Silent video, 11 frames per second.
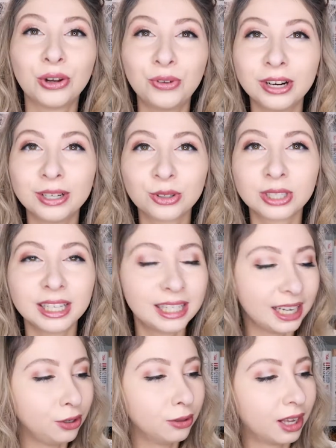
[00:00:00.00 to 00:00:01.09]
if you're interested
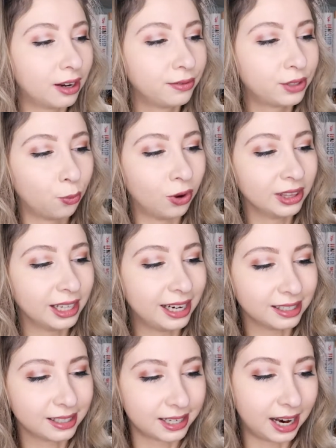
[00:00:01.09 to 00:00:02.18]
and you loved One
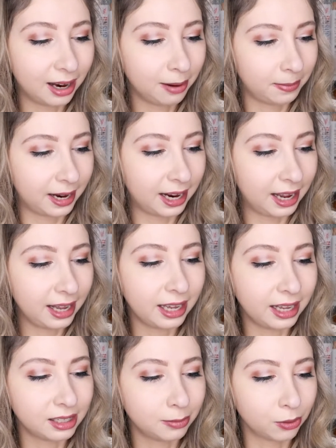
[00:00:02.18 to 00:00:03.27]
Last Stop by
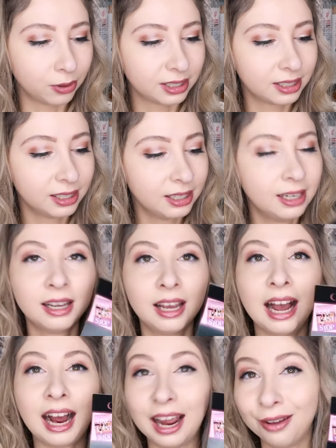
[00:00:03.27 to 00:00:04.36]
Casey McQuiston,
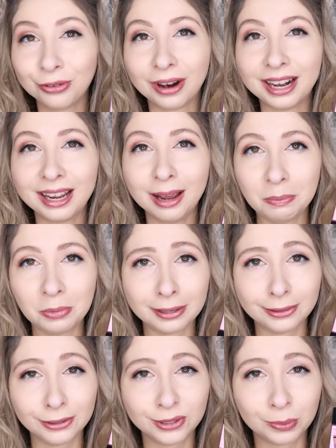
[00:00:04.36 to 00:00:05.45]
I haven't read it yet, but it
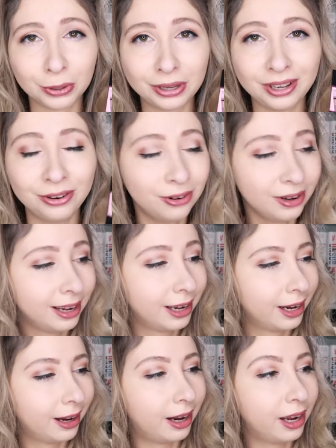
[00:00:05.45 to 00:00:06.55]
looks super cute.
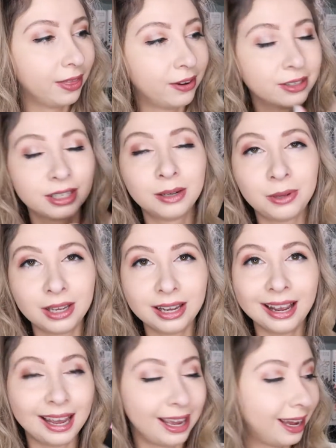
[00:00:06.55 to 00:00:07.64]
There's going to
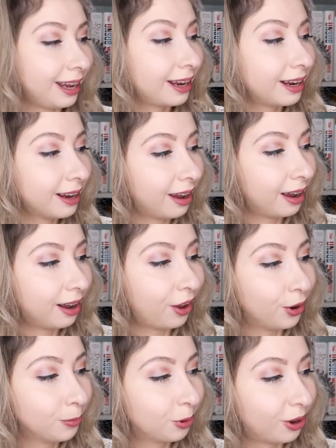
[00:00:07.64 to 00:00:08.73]
be a
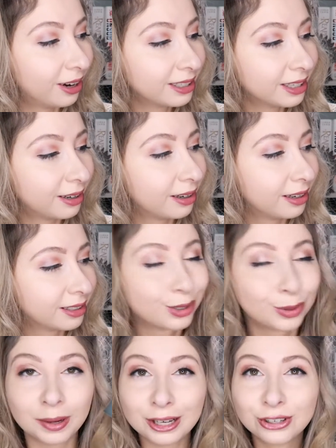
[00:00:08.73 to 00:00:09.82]
Unplugged
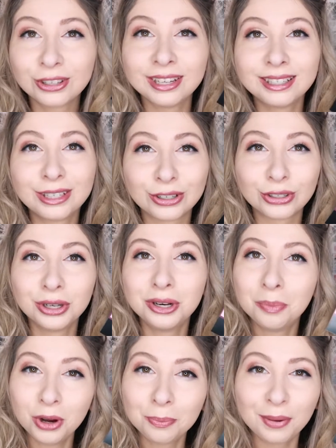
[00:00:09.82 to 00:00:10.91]
special
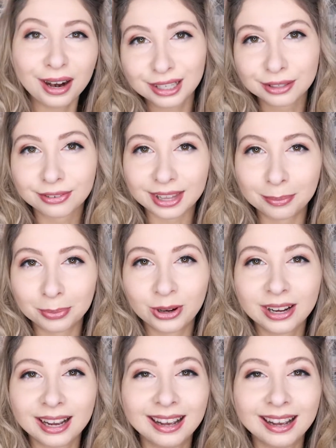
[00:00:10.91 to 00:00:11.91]
edition book box for that book.